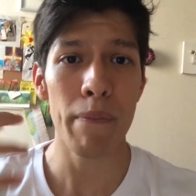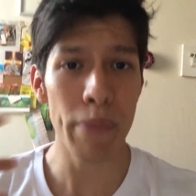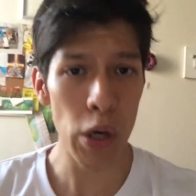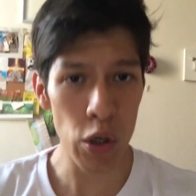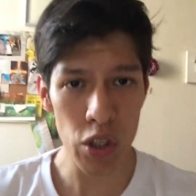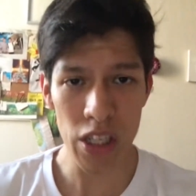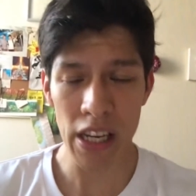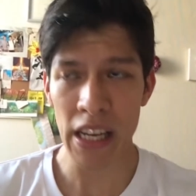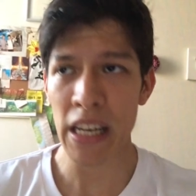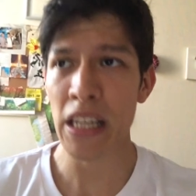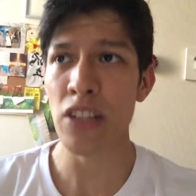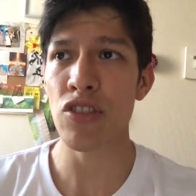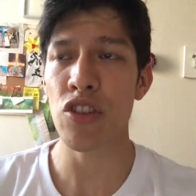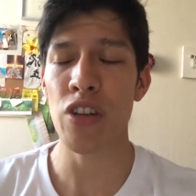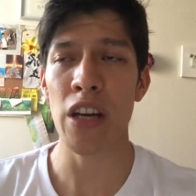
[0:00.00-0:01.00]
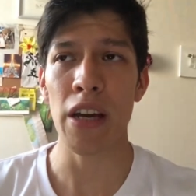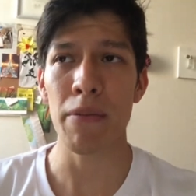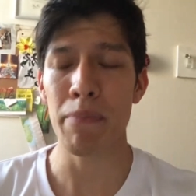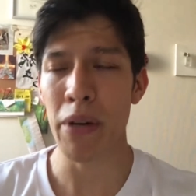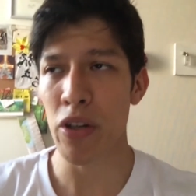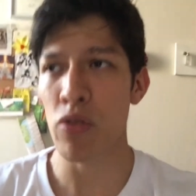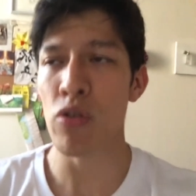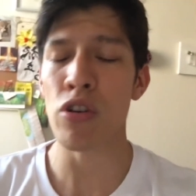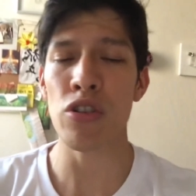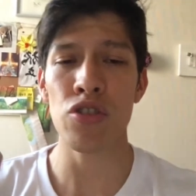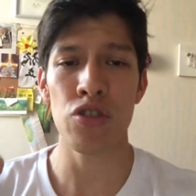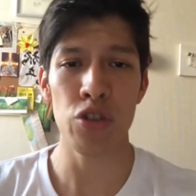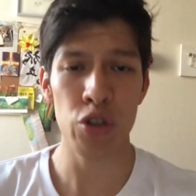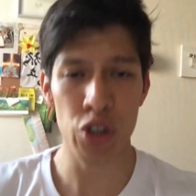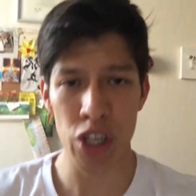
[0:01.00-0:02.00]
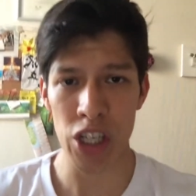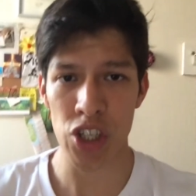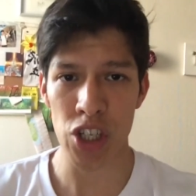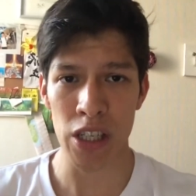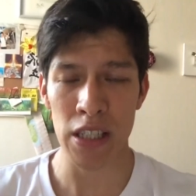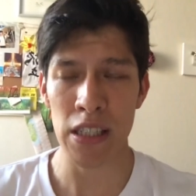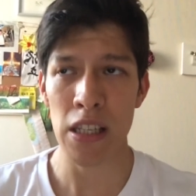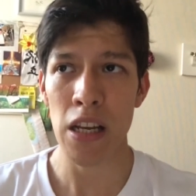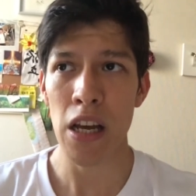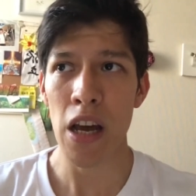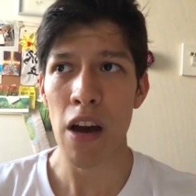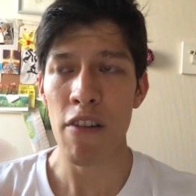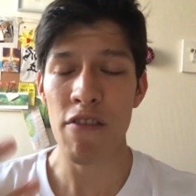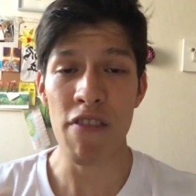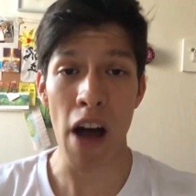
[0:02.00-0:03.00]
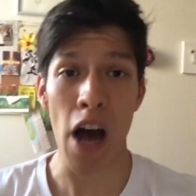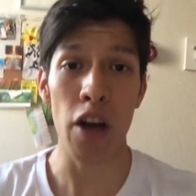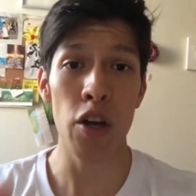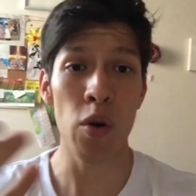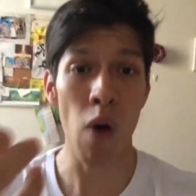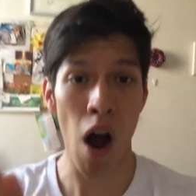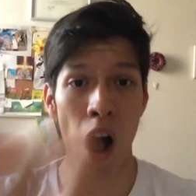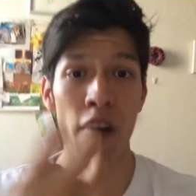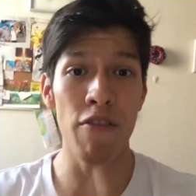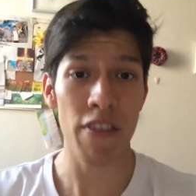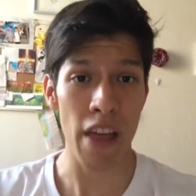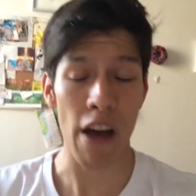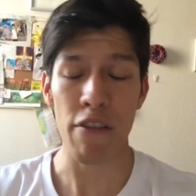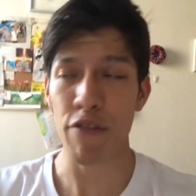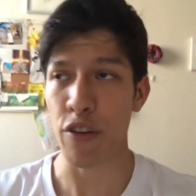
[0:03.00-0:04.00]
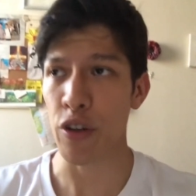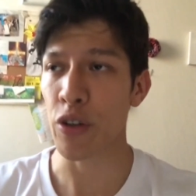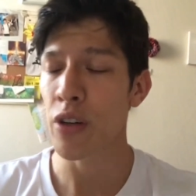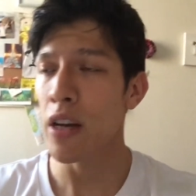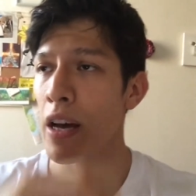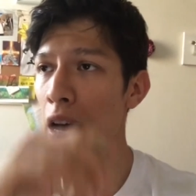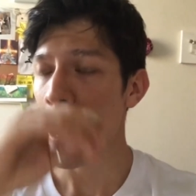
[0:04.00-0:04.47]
proteins, you get minerals, nutrition value off of that food,